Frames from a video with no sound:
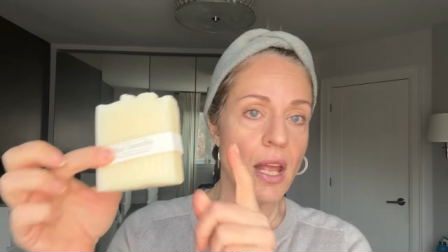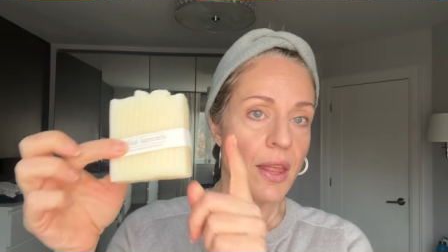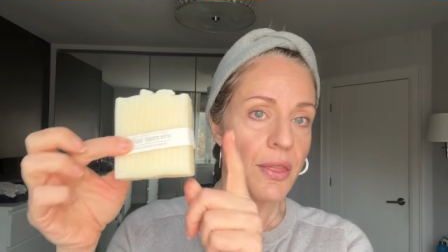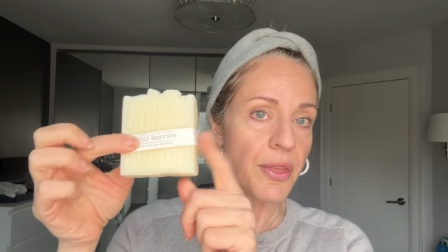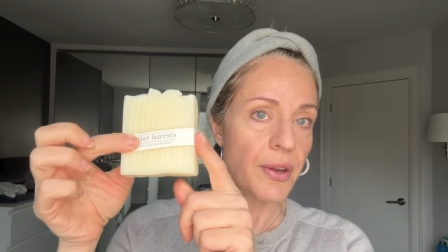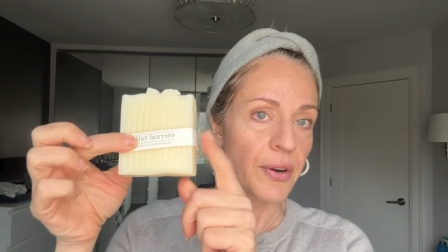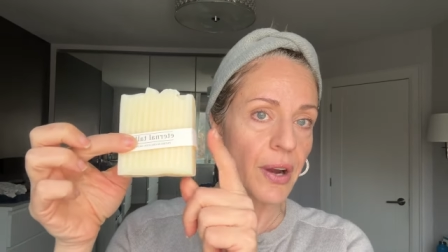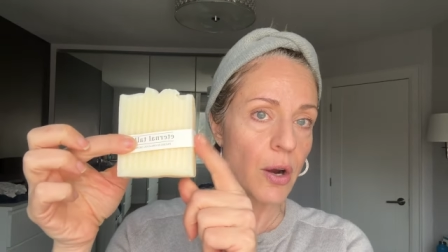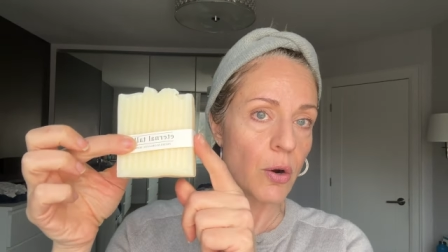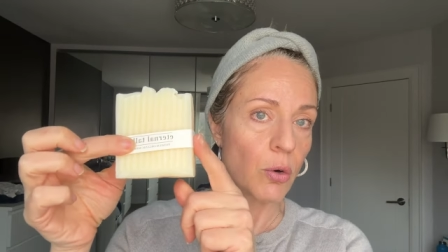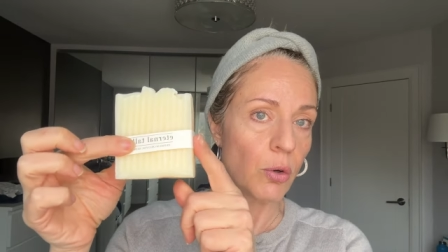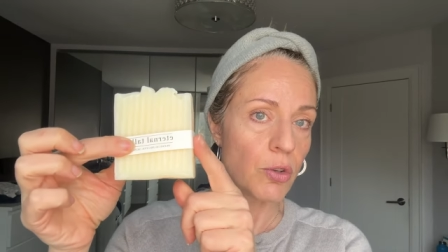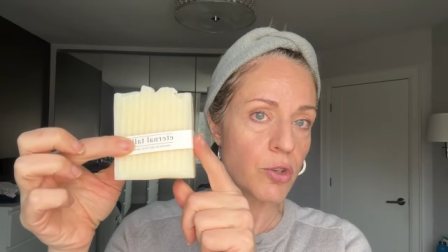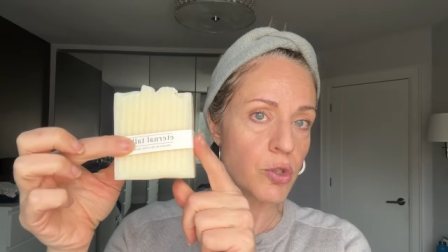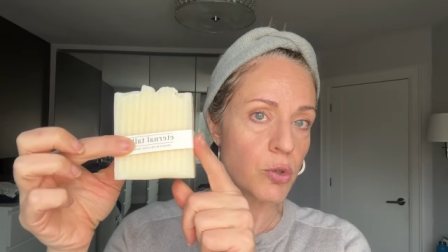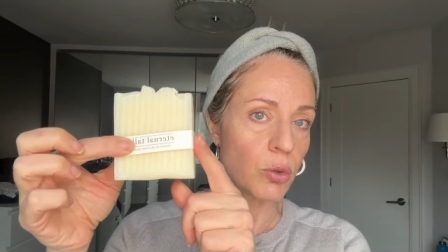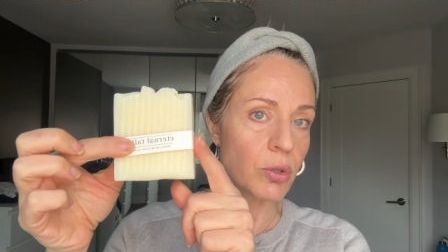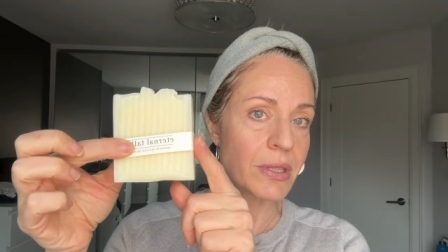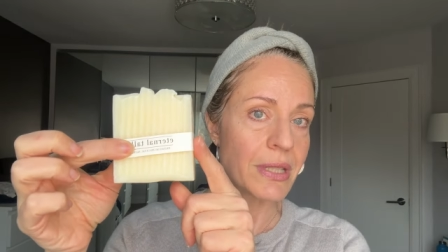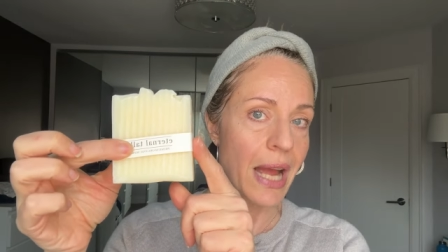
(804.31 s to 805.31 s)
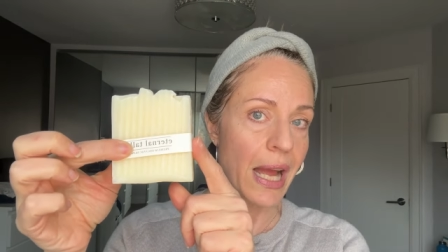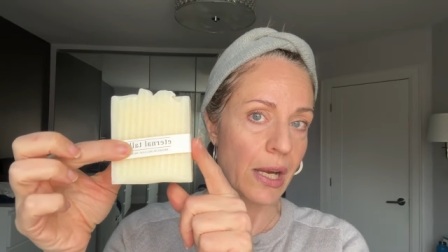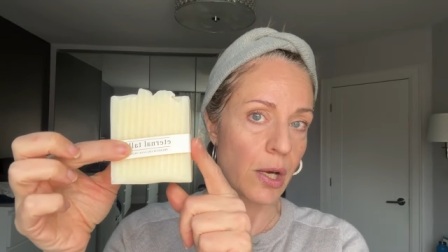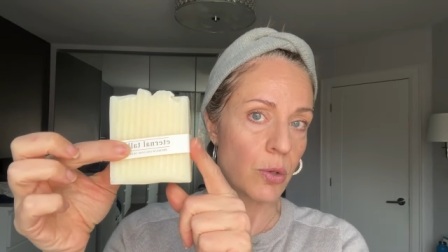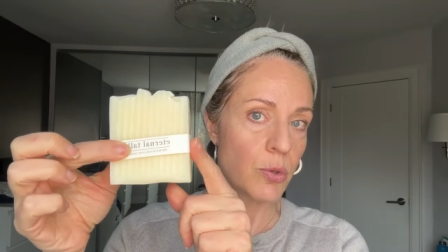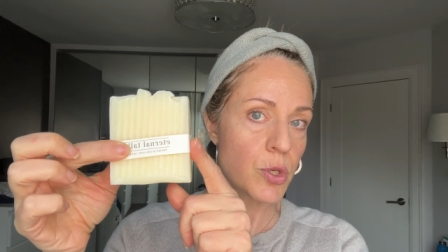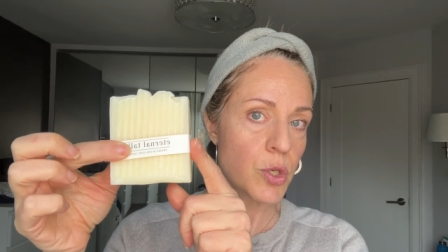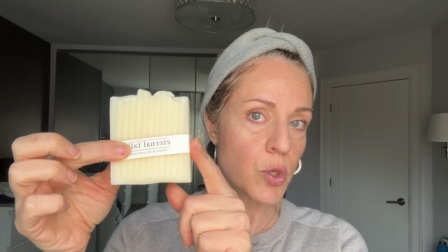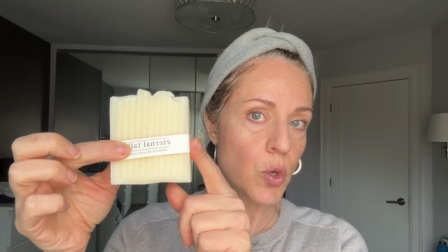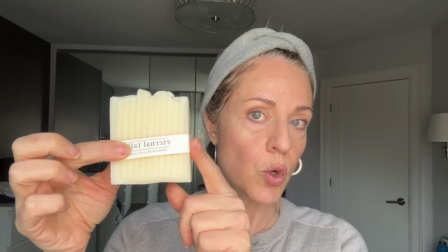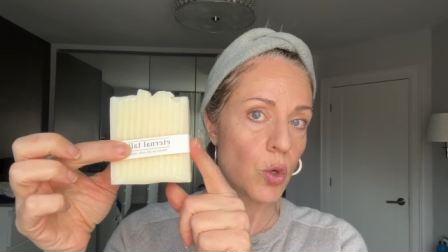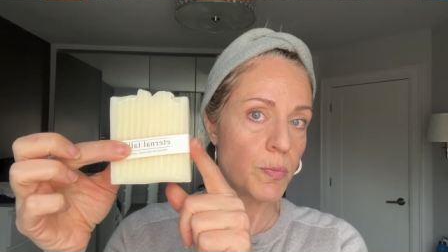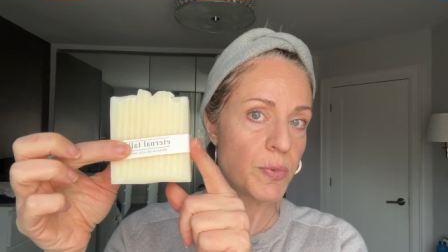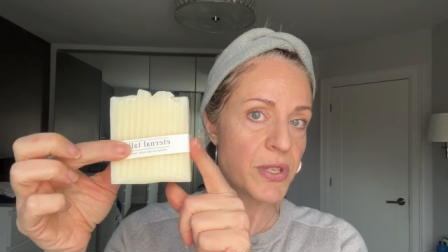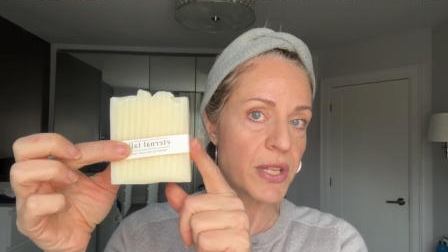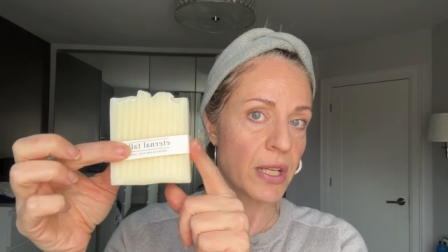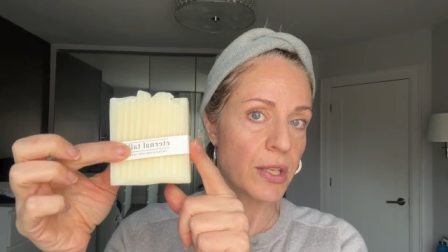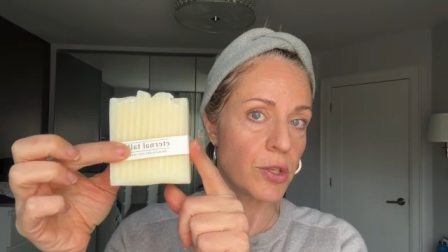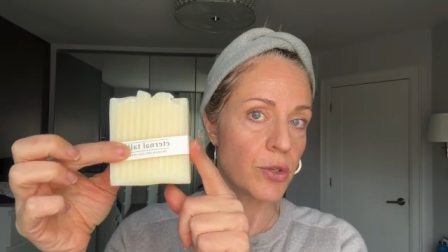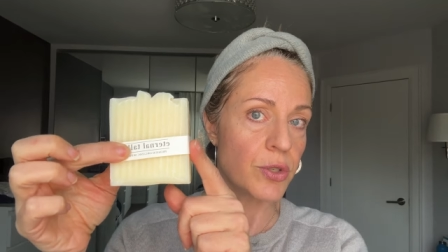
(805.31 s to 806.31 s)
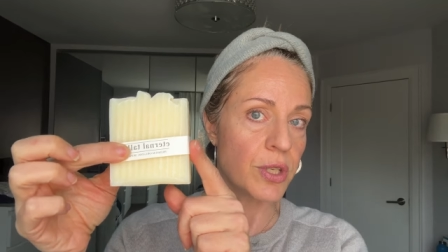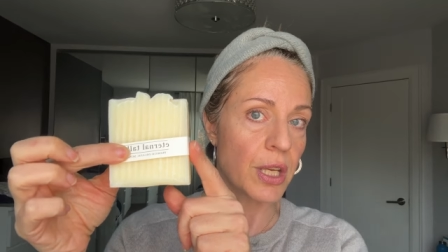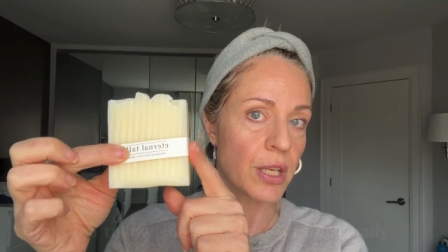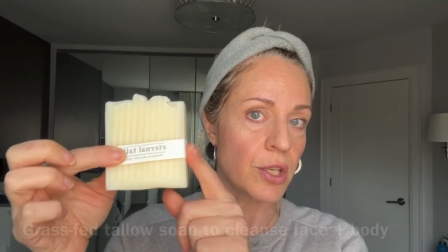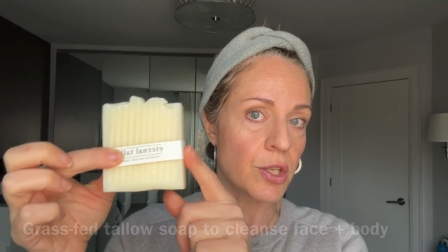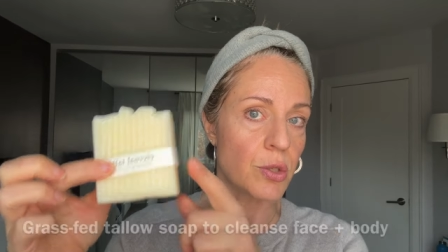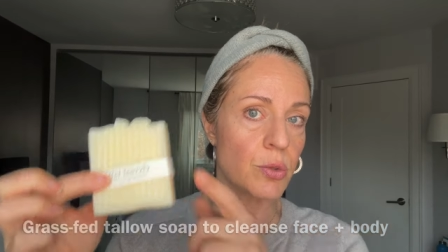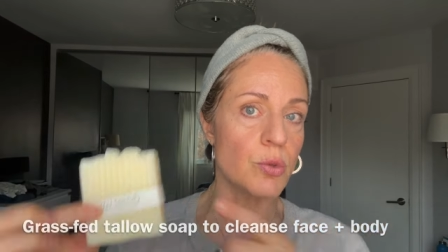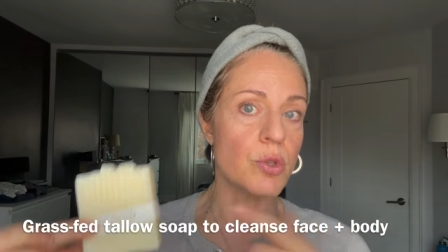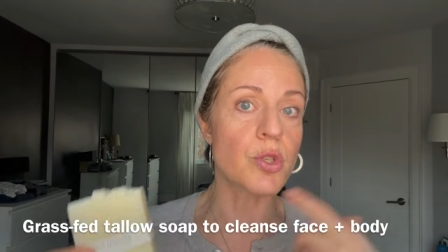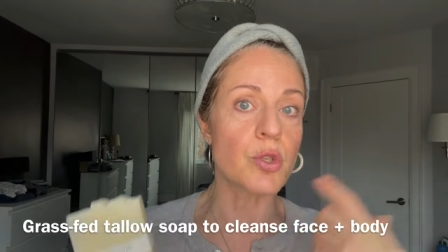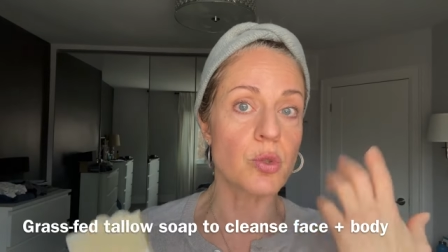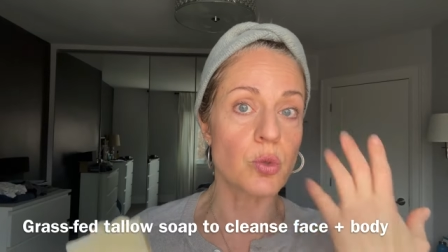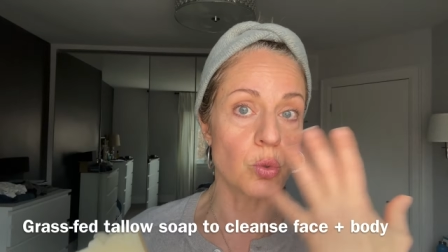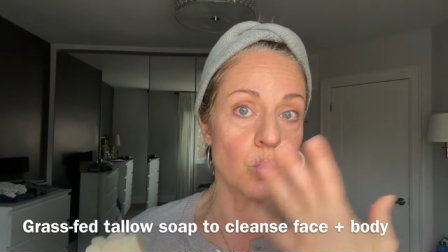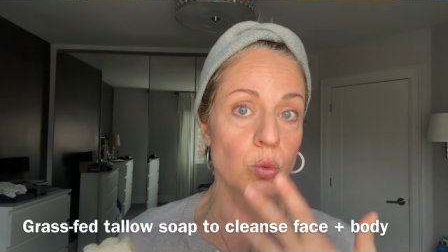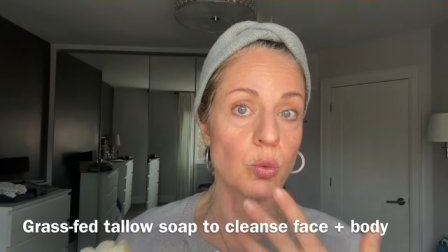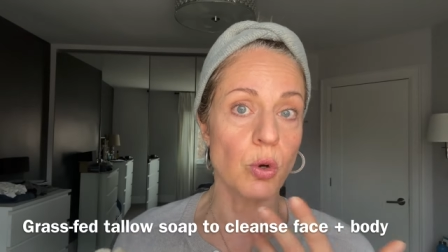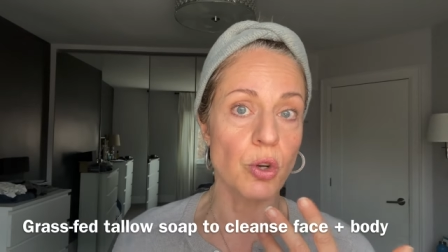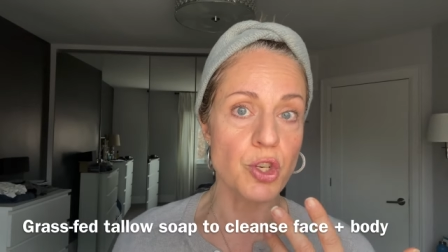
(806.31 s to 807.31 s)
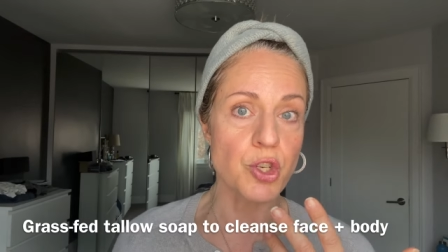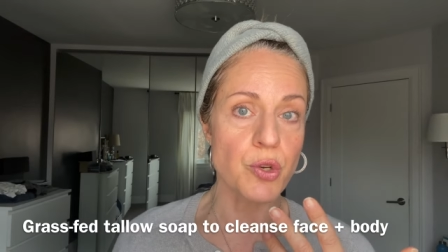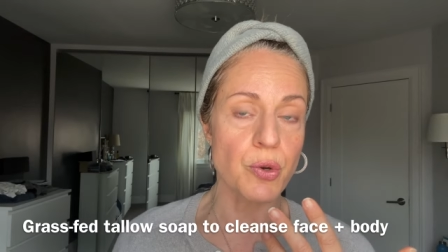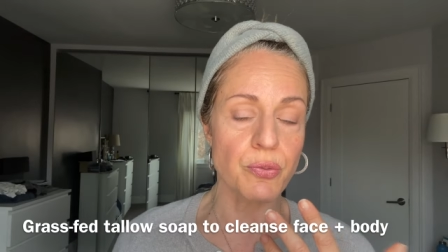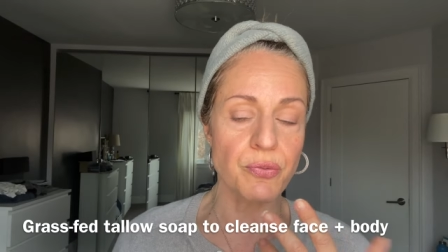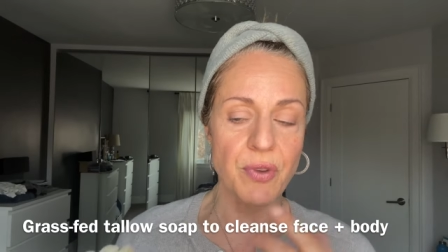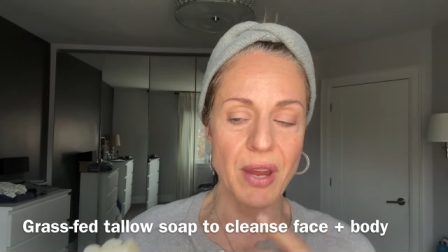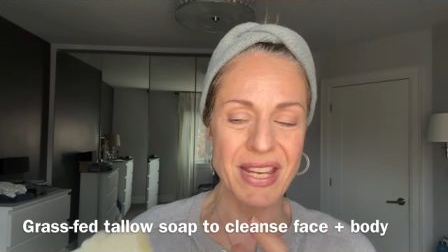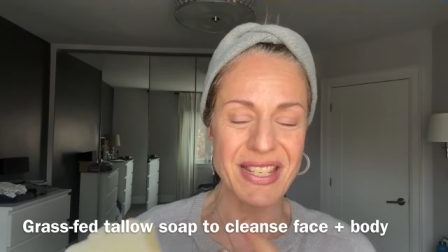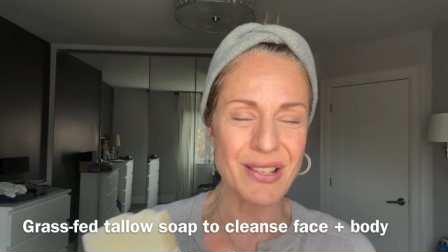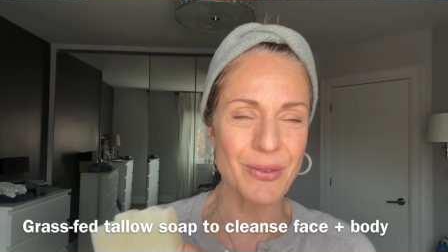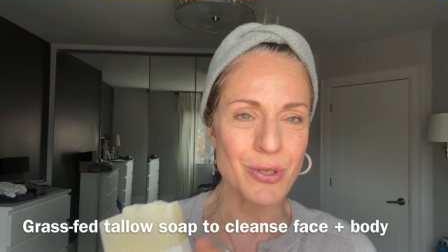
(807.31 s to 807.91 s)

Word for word: there are also tallow soaps that you can use to wash your face.